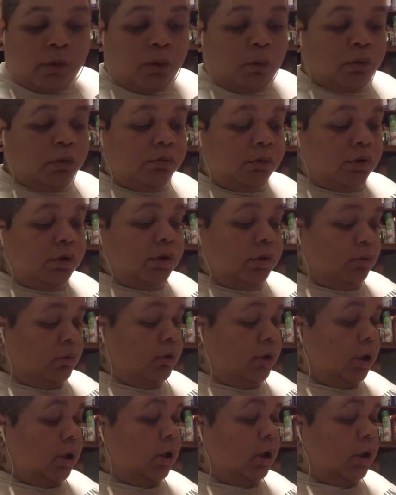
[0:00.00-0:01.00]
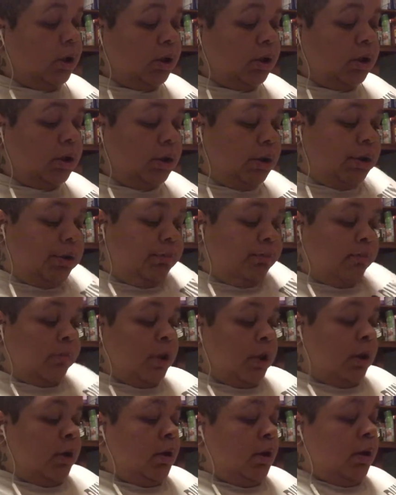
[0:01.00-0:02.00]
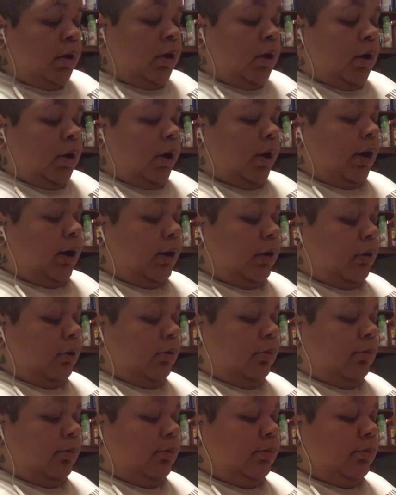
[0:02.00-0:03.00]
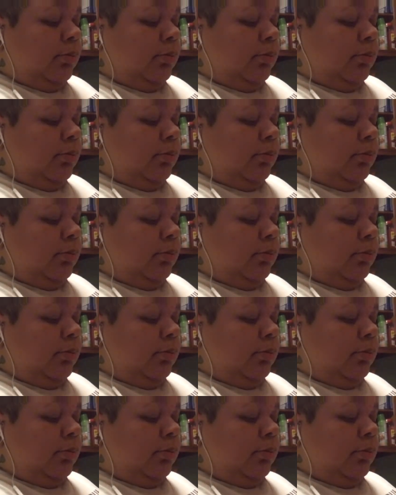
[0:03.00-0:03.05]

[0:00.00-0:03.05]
what we doing is, I